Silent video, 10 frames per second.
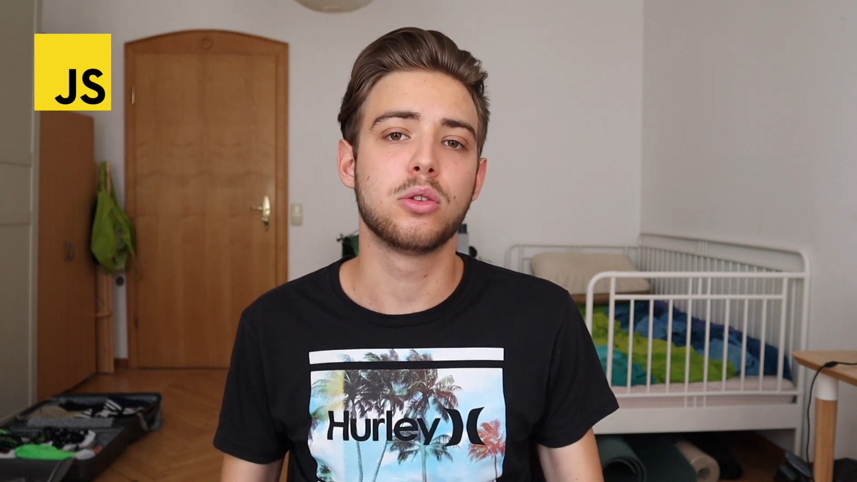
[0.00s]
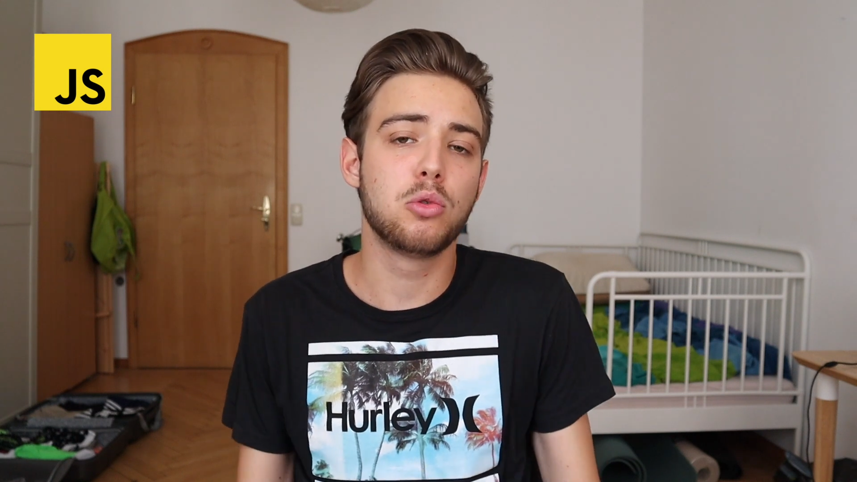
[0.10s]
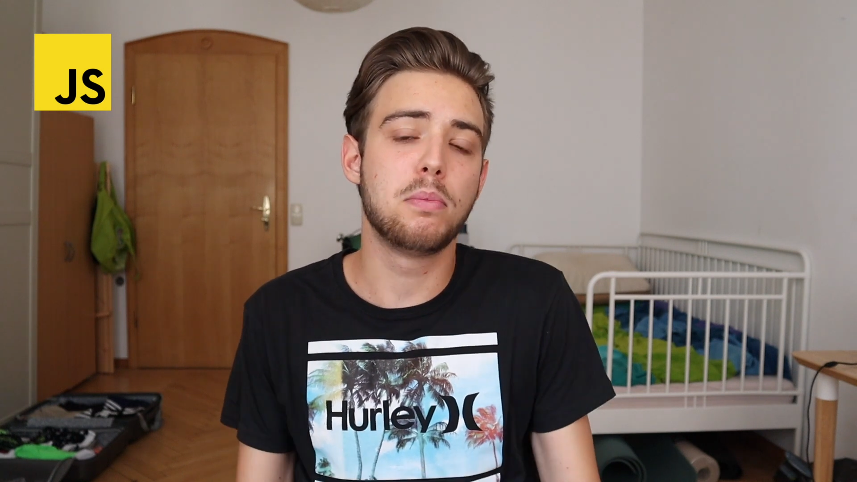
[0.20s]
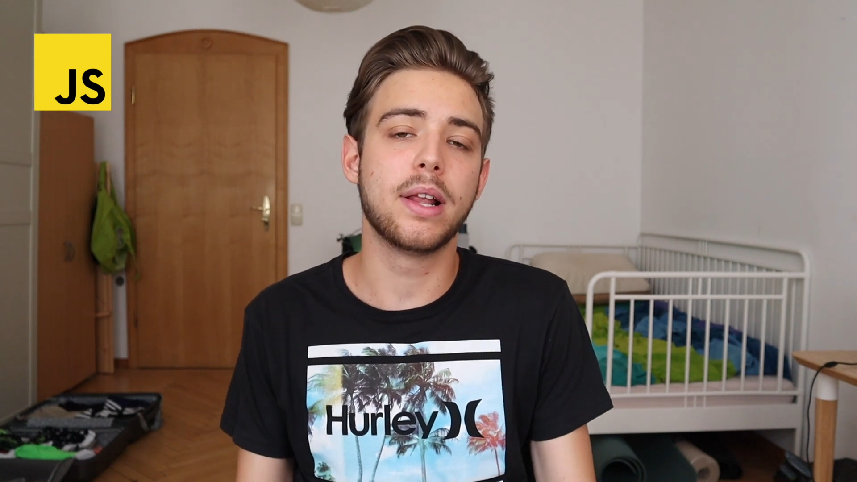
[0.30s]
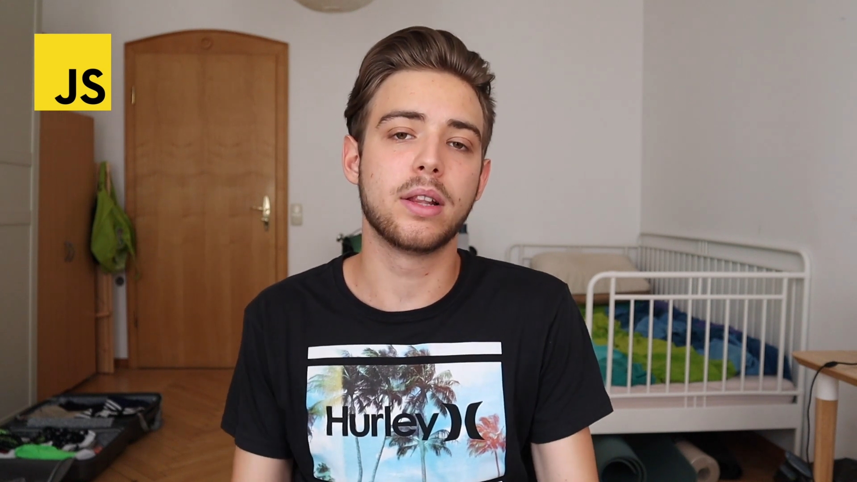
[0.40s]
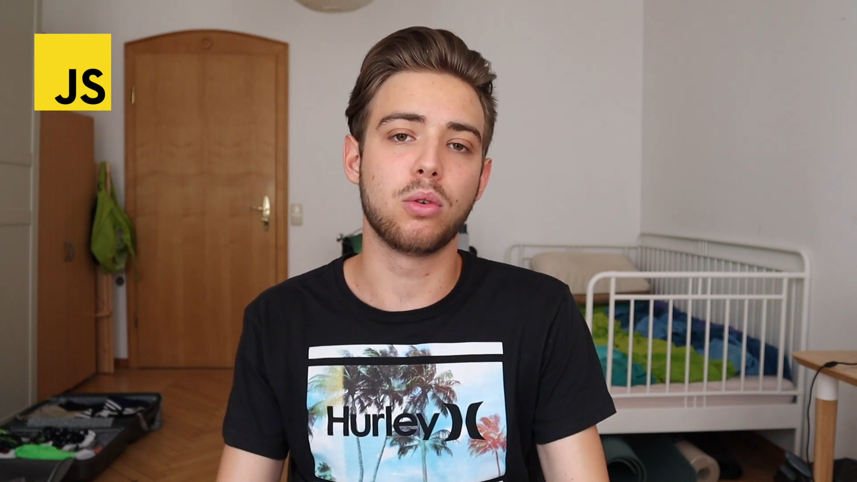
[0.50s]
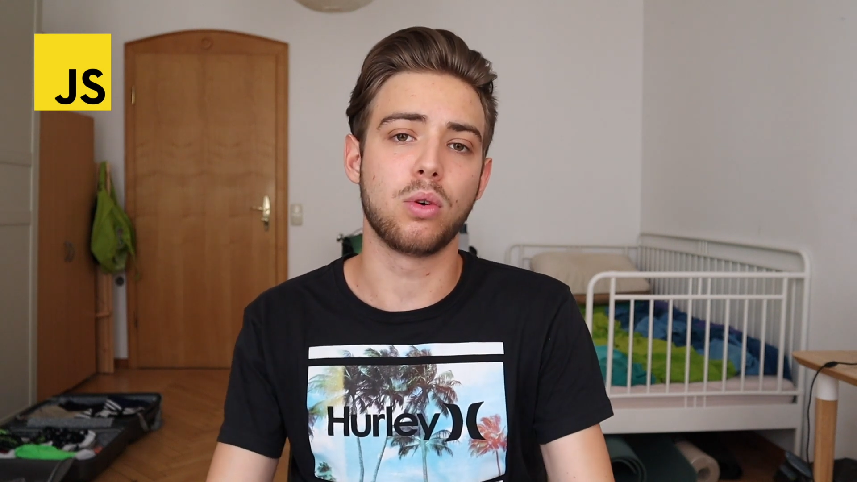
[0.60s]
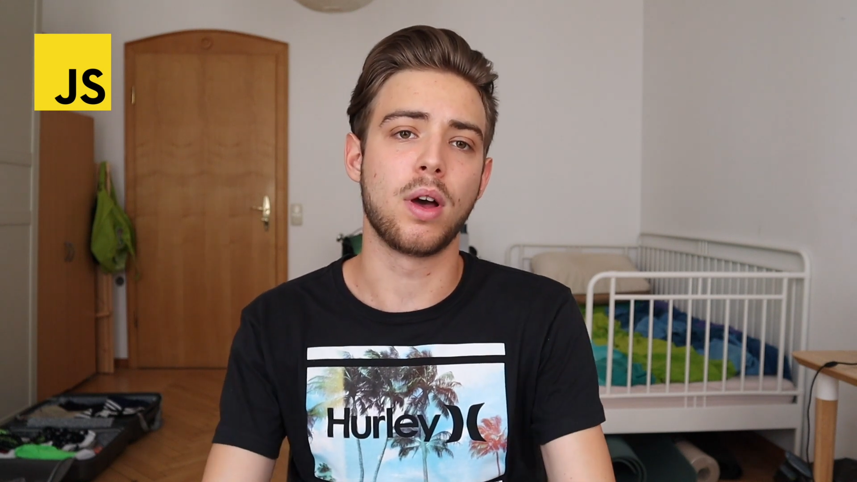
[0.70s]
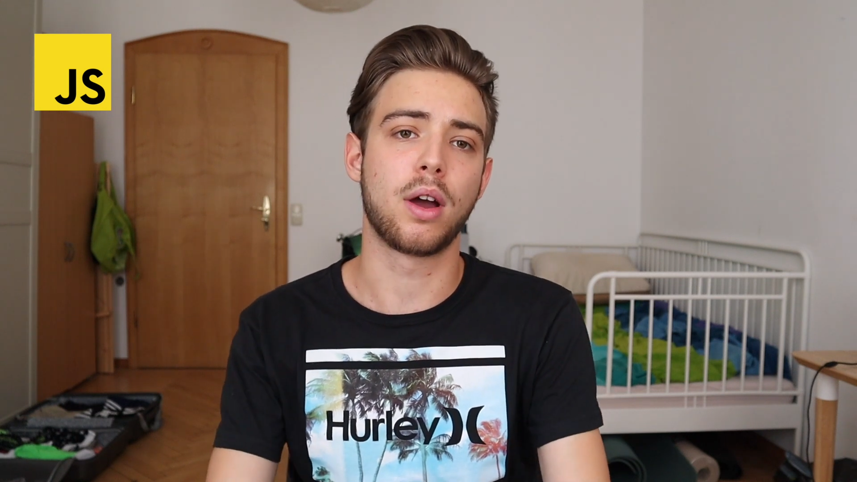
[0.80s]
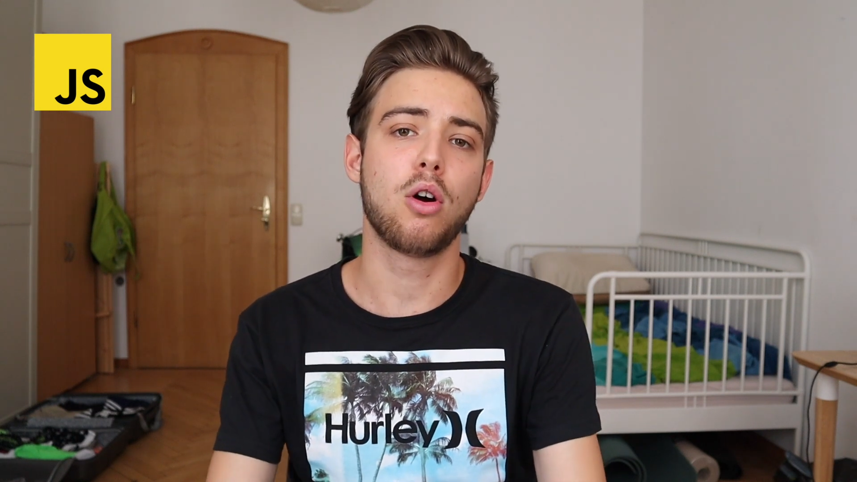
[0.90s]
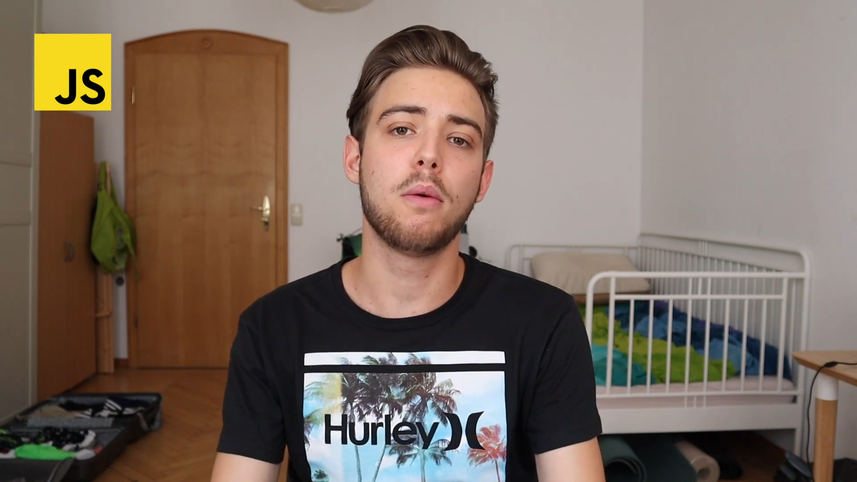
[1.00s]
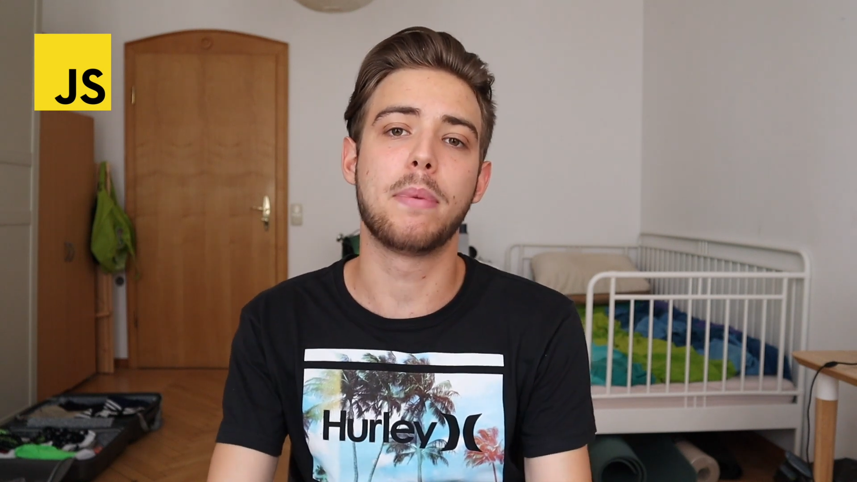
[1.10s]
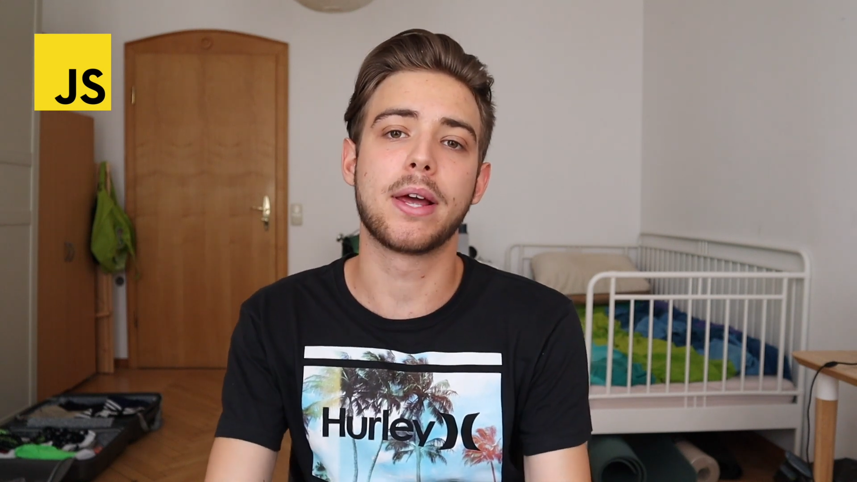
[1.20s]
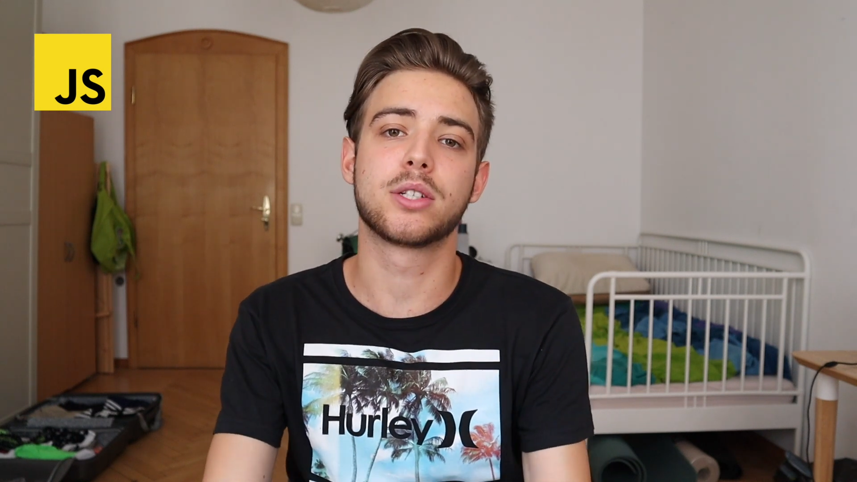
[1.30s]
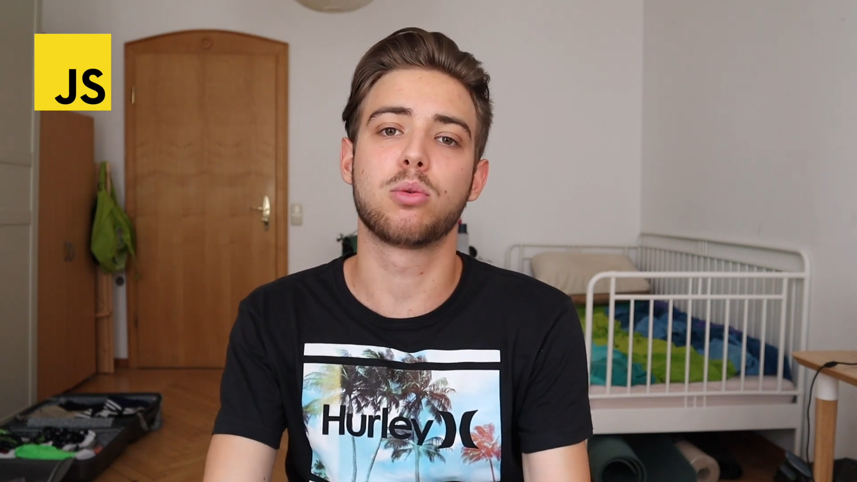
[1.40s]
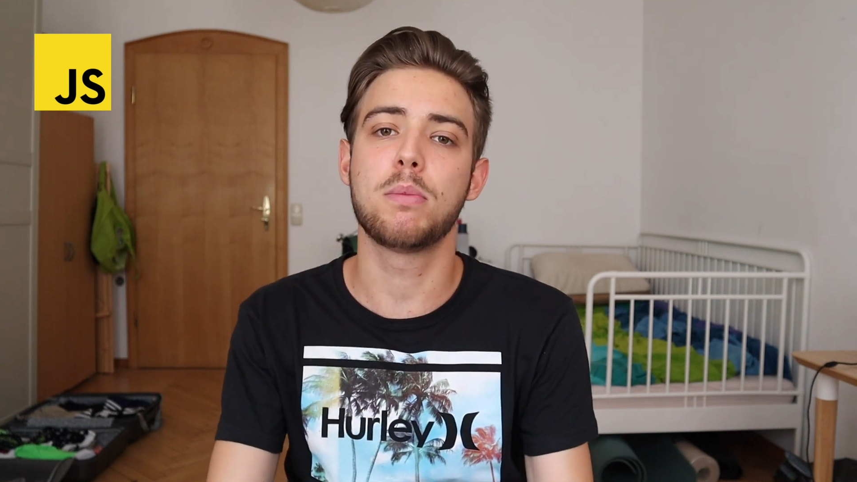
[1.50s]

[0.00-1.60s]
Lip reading: to build complex